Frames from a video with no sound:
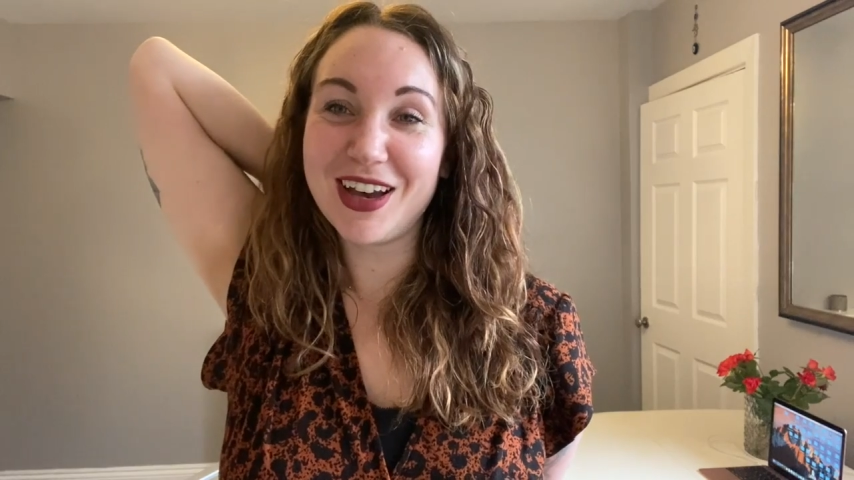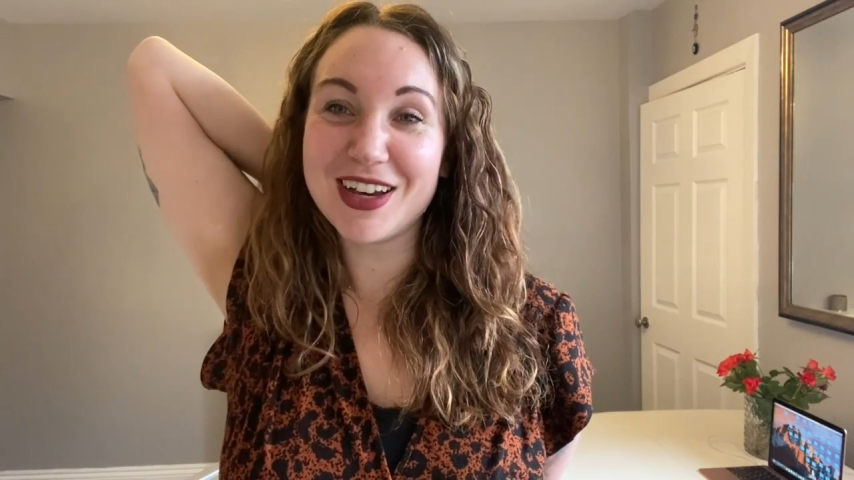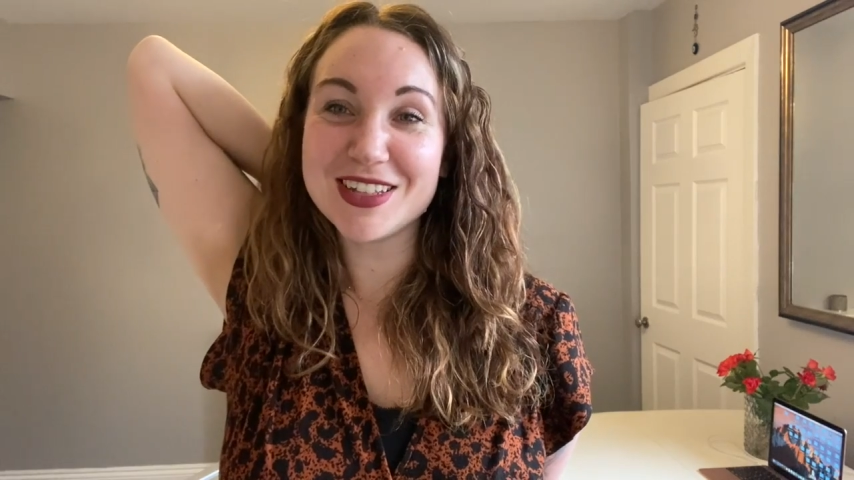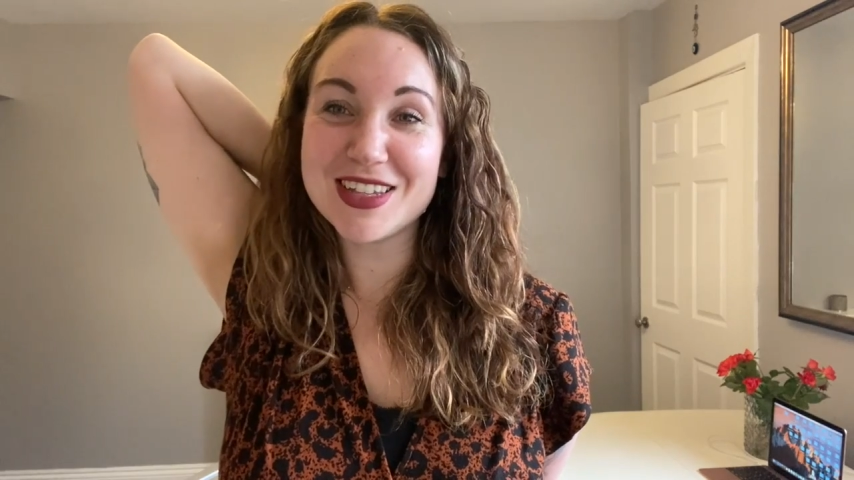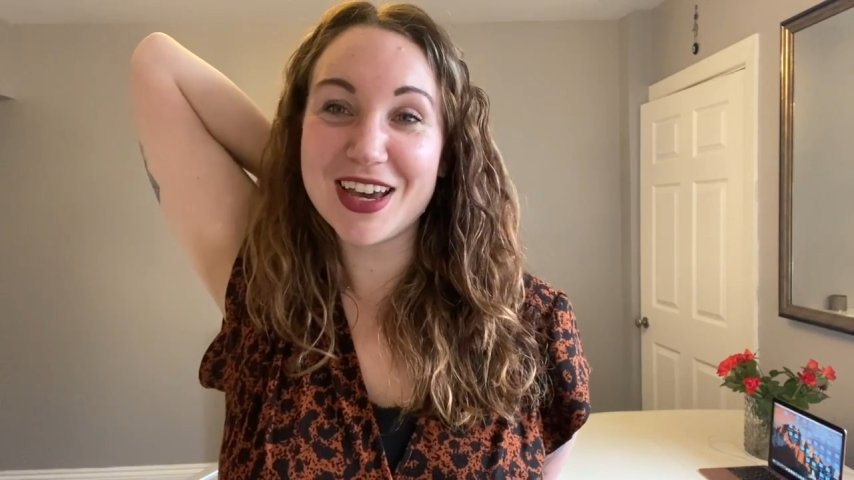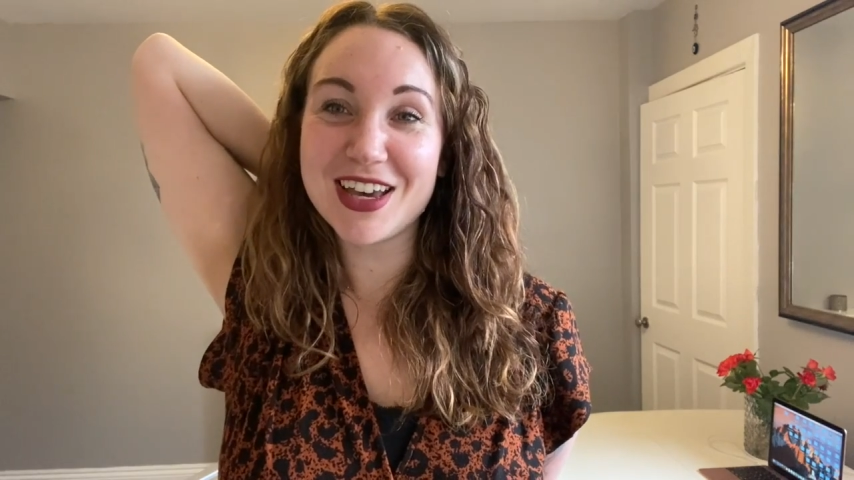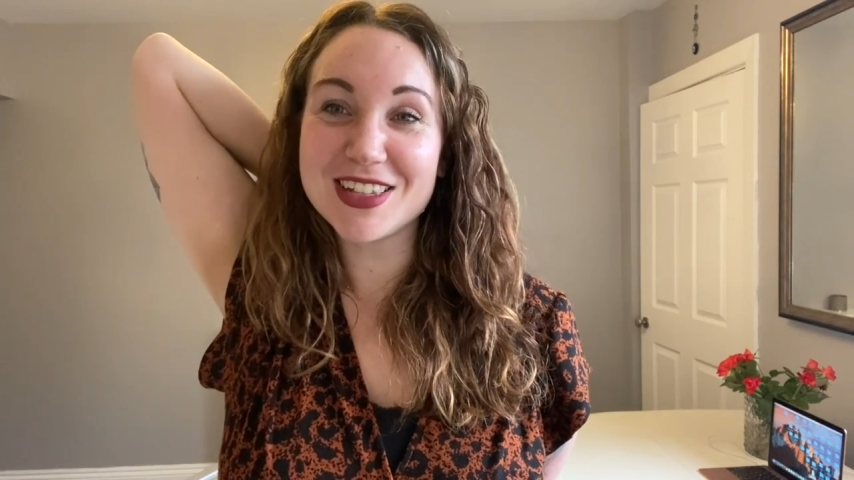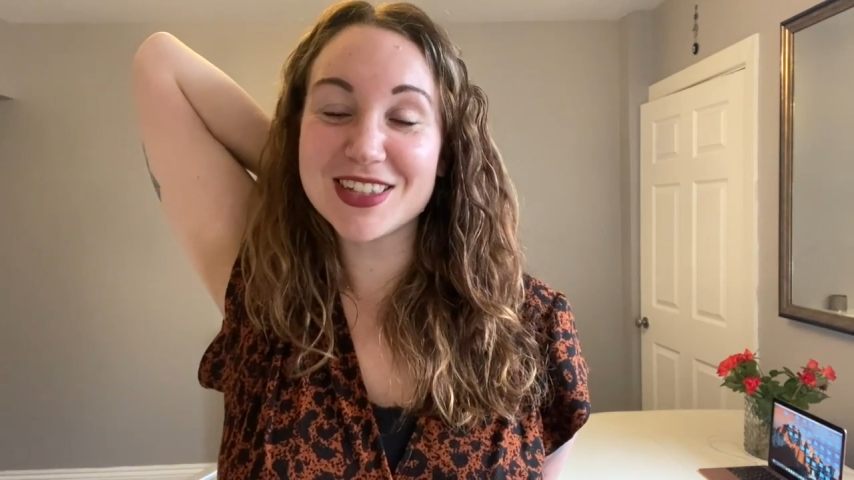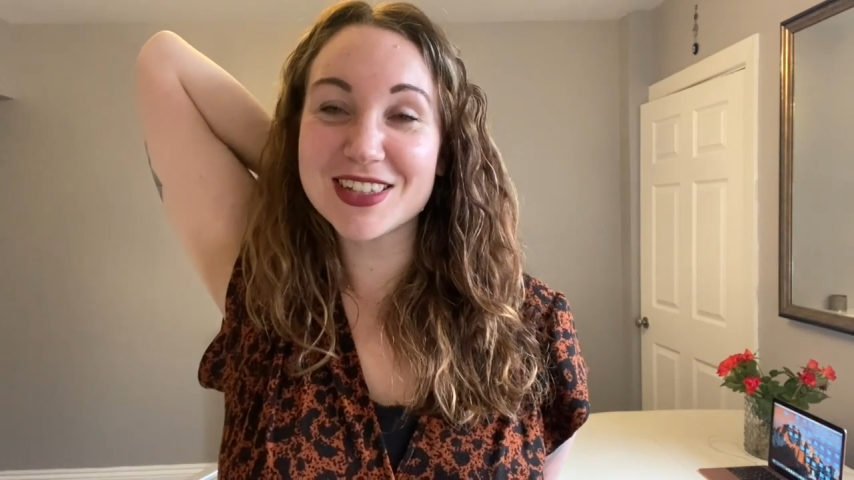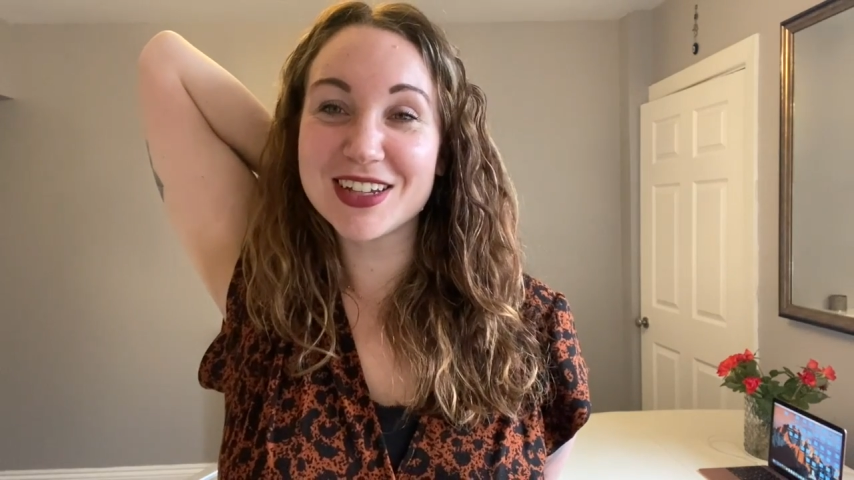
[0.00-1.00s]
at a
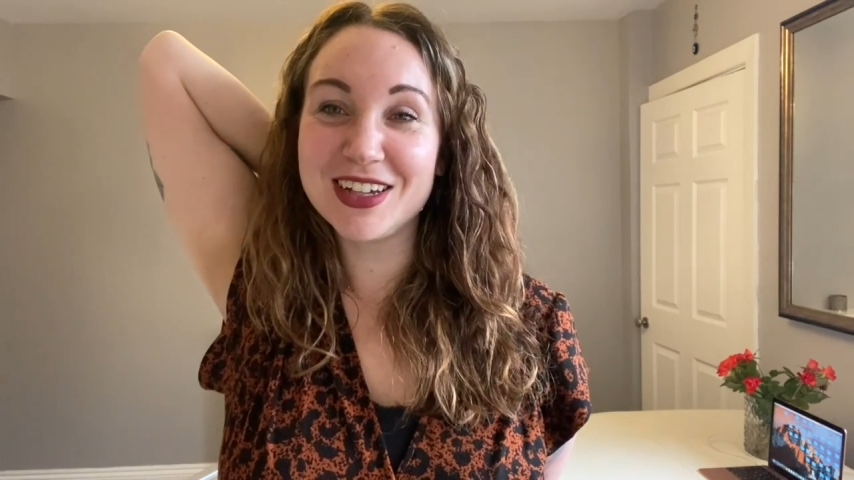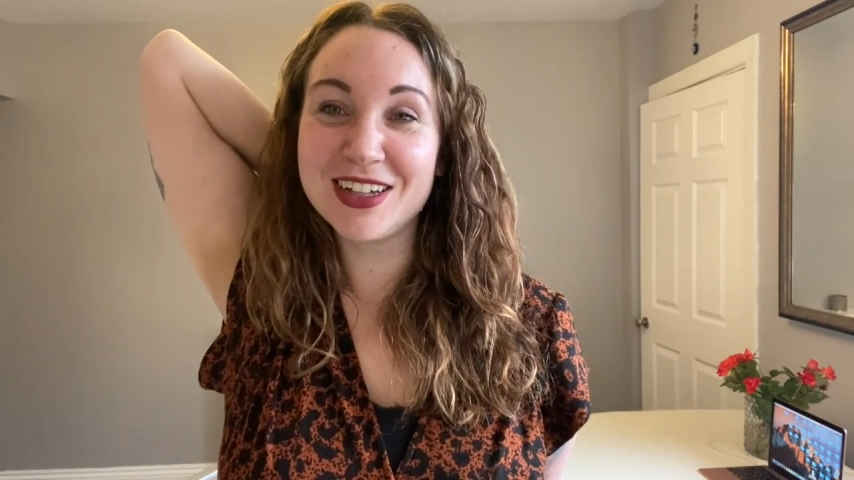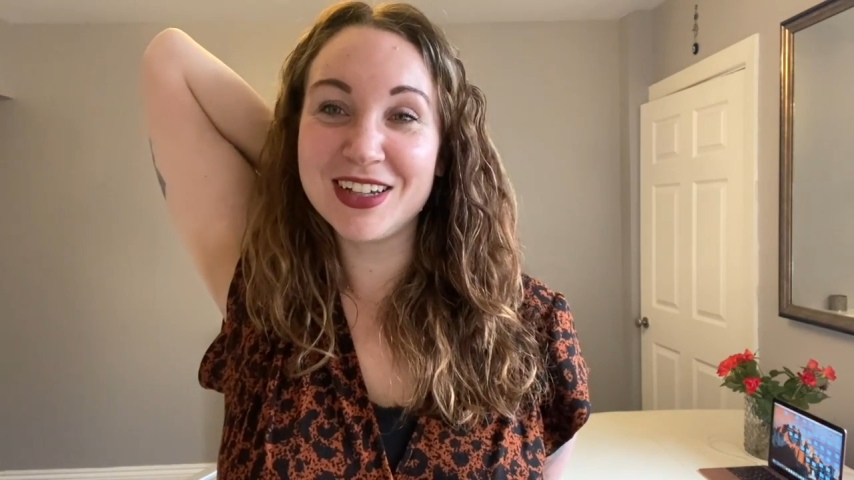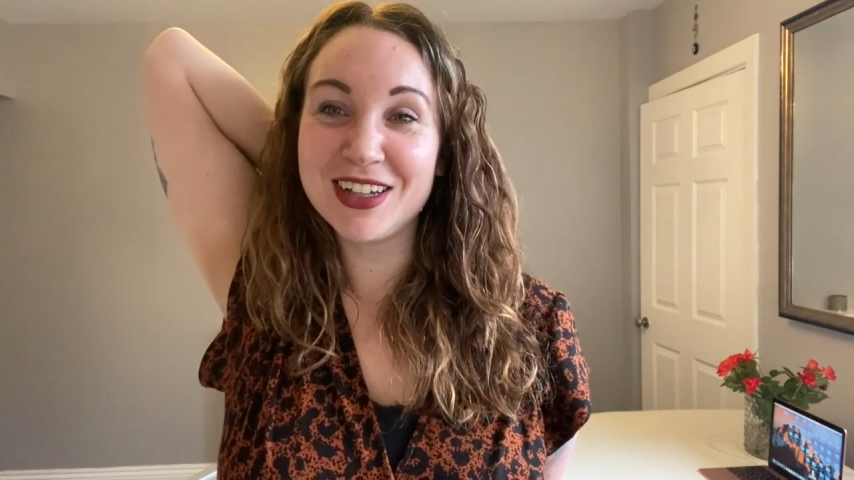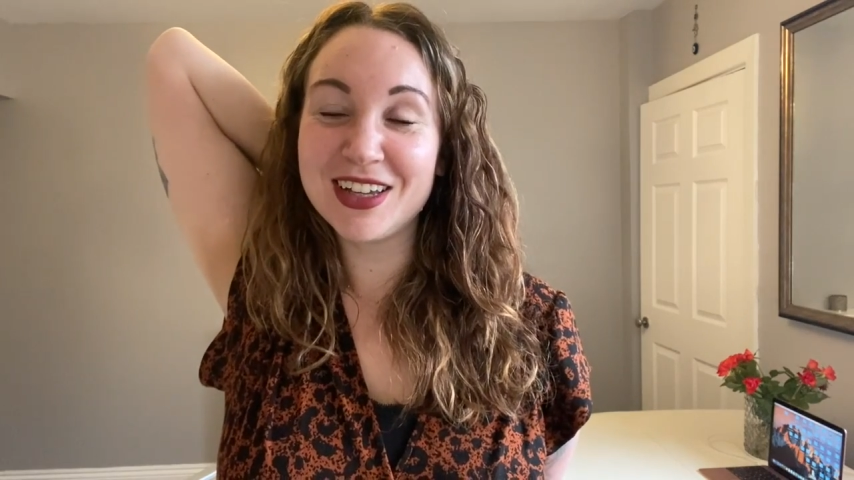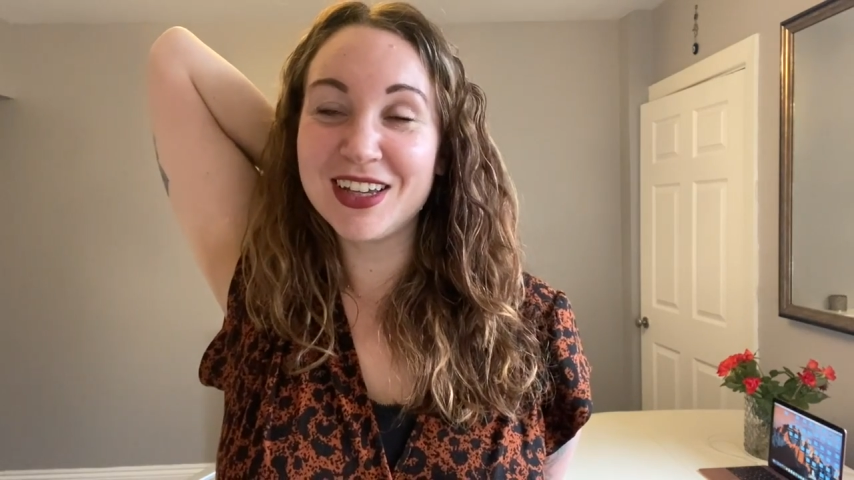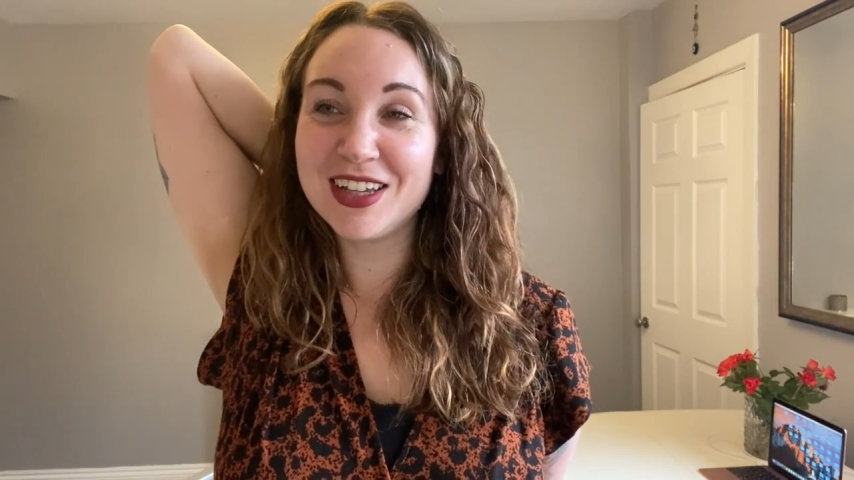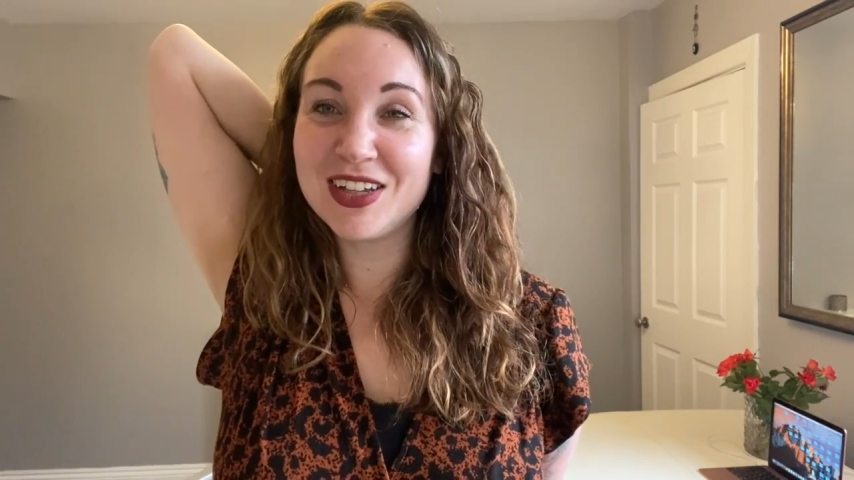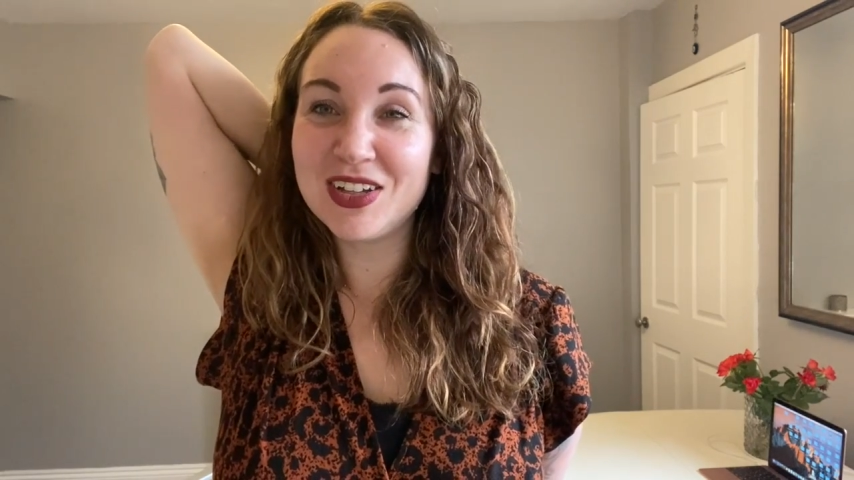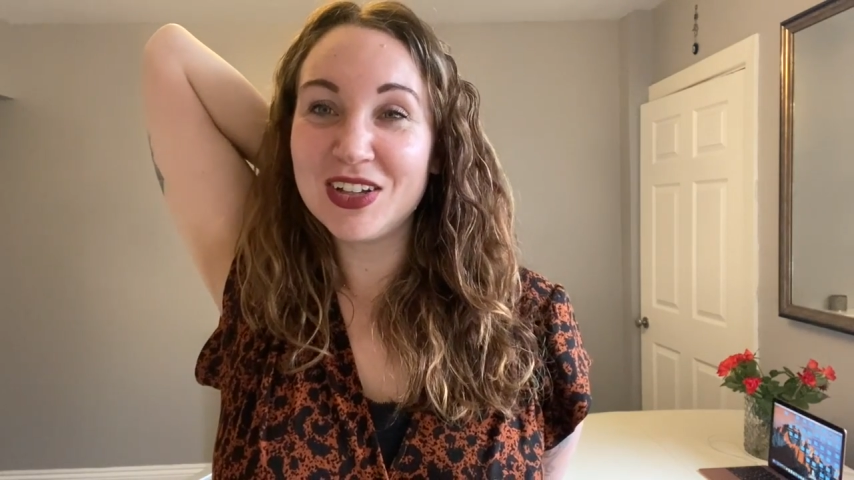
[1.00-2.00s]
desk
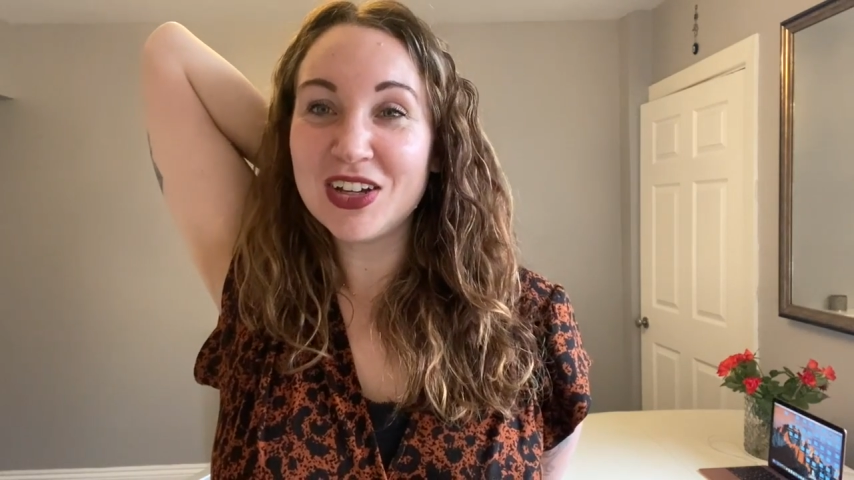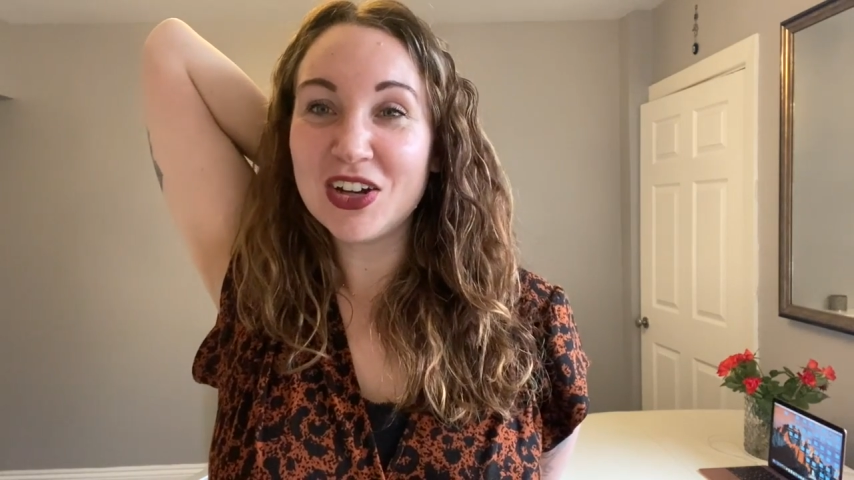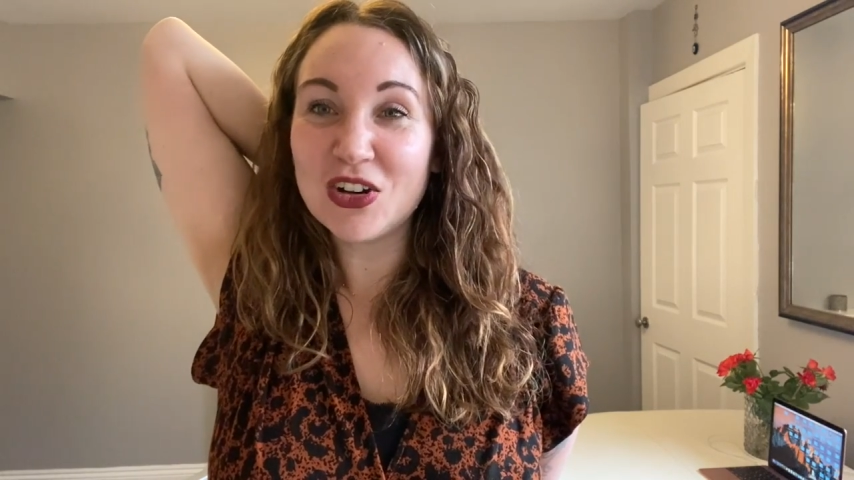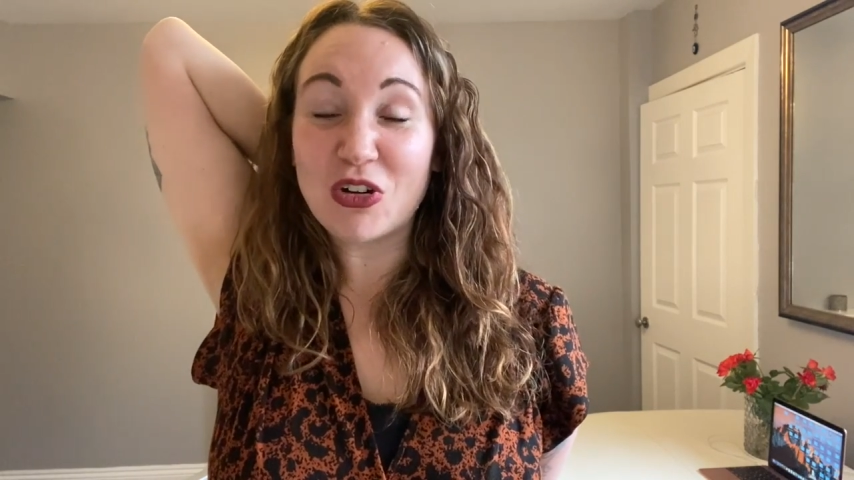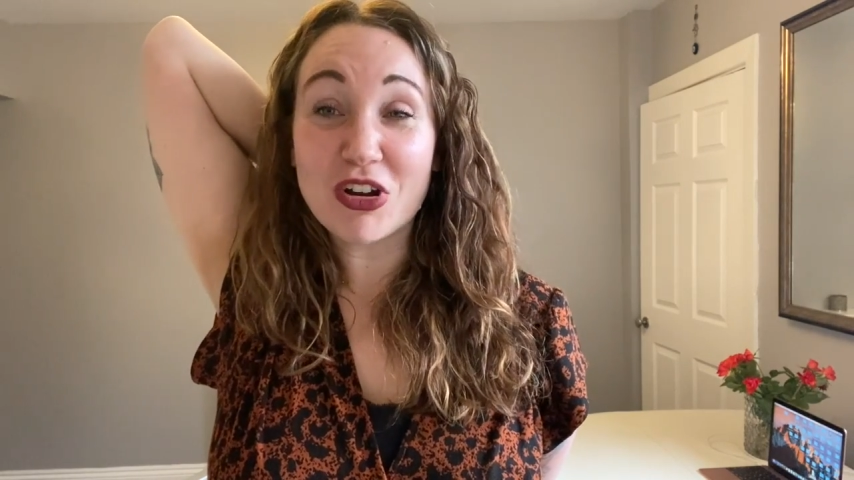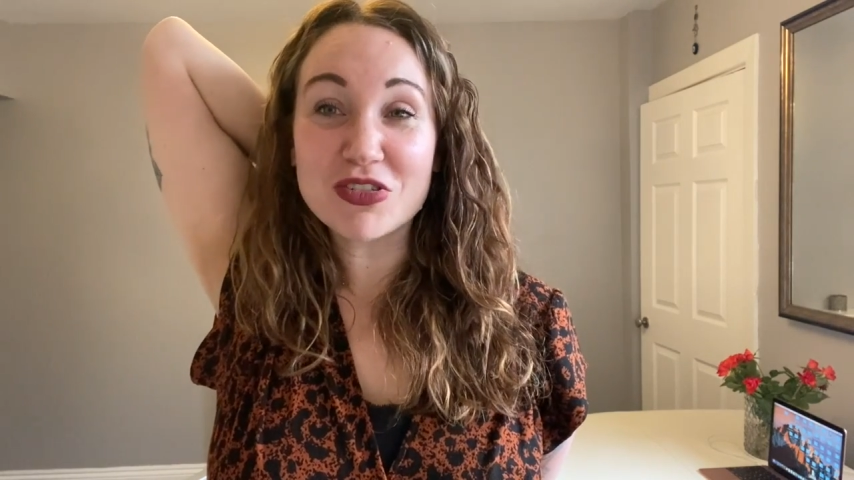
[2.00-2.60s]
or